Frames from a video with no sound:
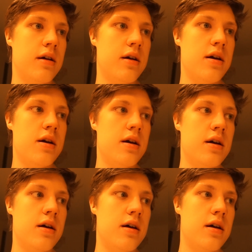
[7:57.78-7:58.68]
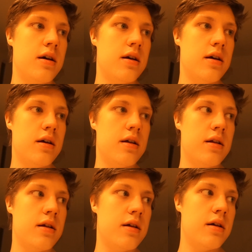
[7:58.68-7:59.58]

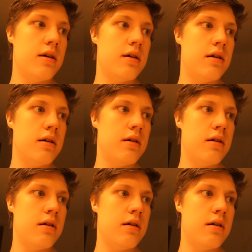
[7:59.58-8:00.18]
(silence)